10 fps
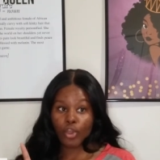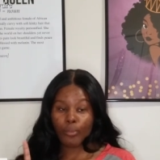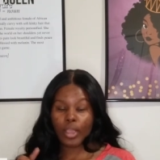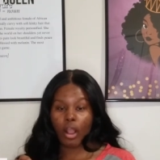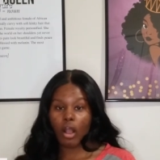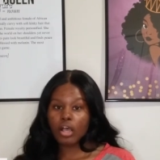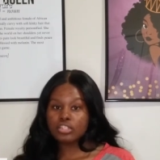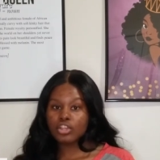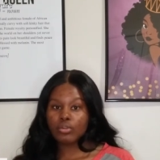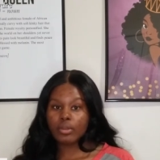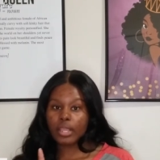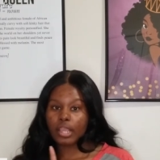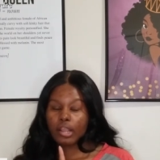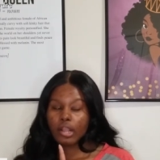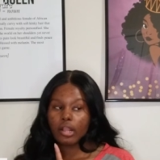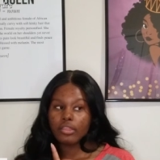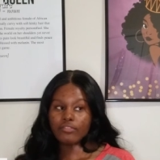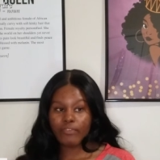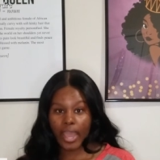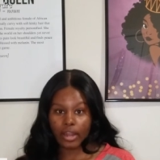we are also near
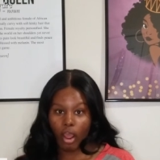the fine